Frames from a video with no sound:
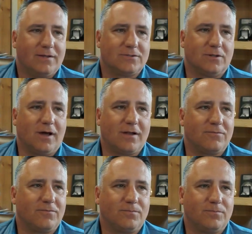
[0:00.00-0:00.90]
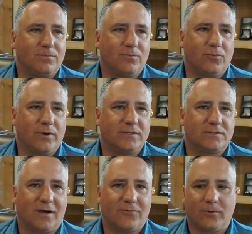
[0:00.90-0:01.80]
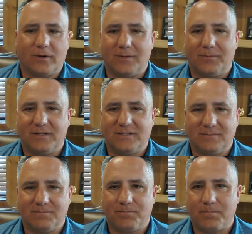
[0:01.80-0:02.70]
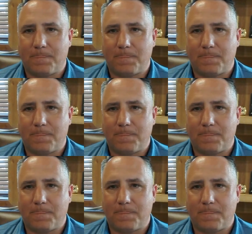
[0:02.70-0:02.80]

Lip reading: There's a lot of great software companies and